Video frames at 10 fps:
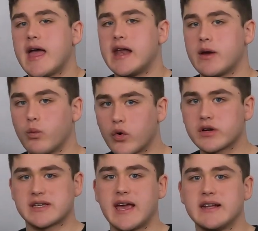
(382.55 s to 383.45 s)
in a
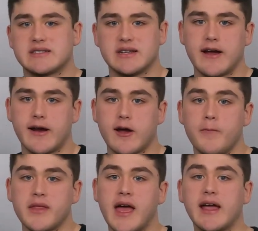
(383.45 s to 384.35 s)
worst case scenario.
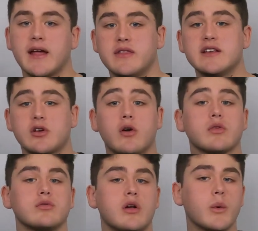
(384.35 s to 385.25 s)
Again, these are
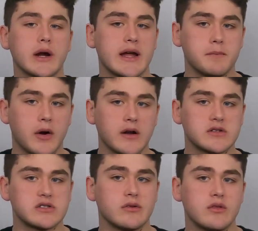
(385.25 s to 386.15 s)
lower end parts,
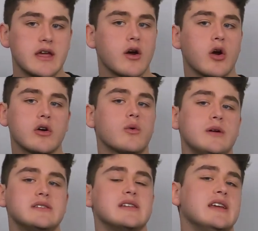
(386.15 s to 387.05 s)
so they aren't
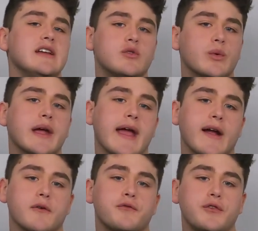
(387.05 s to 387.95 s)
going to need great
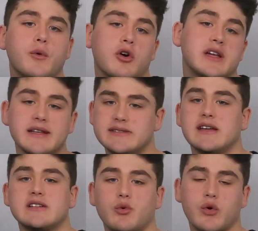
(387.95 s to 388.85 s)
airflow or heat
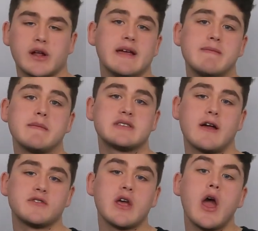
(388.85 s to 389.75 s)
sinks in order to keep
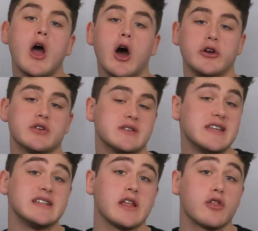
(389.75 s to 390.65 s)
themselves under
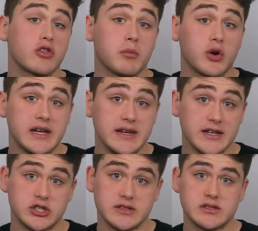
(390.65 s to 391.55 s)
decent thermal
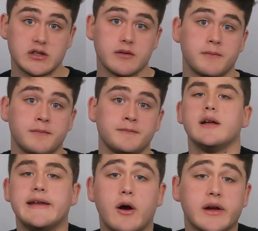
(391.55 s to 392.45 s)
conditions.
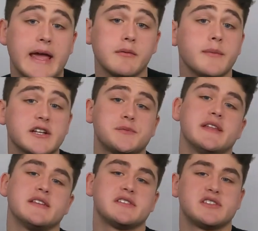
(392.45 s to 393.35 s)
Now, cable management
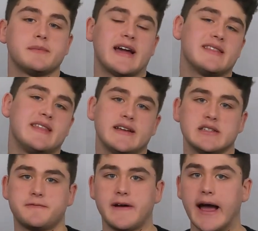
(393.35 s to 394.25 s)
in the system I think
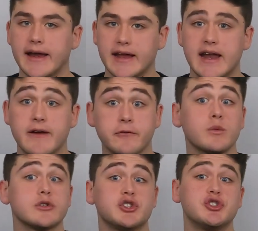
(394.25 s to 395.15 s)
is fine. An effort
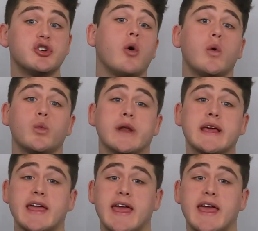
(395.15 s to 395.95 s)
was shown when it